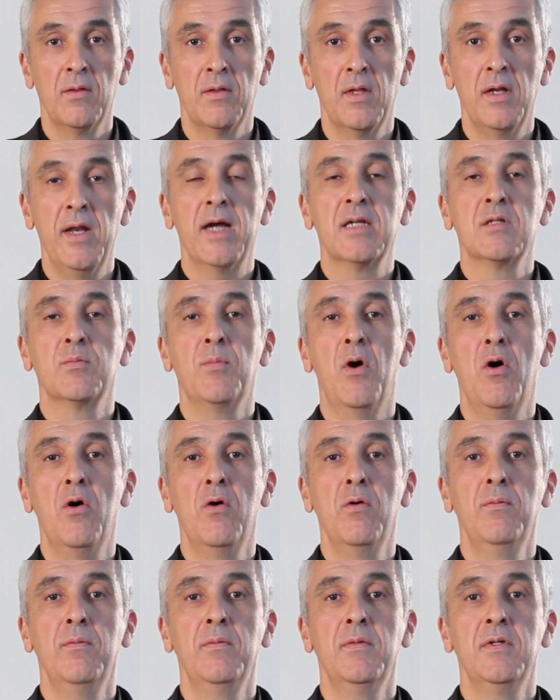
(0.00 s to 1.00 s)
The next
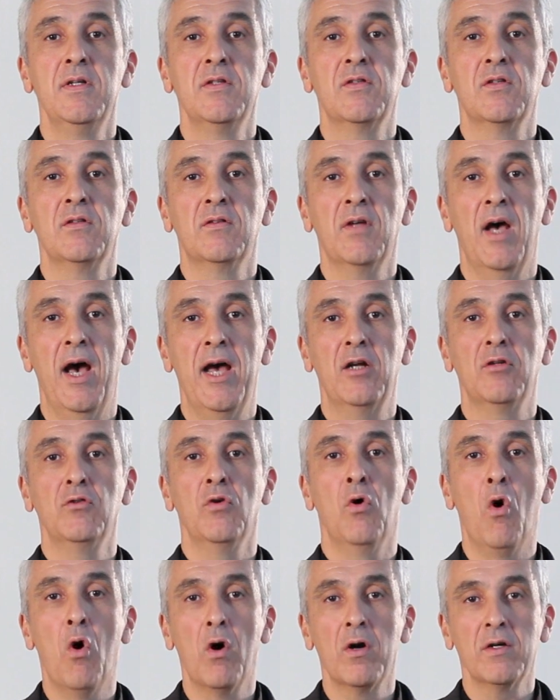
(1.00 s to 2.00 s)
poem is entitled
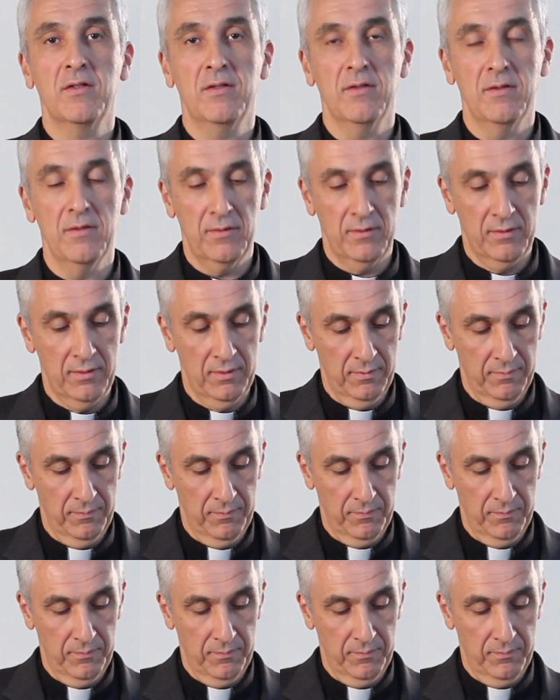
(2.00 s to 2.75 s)
Horses.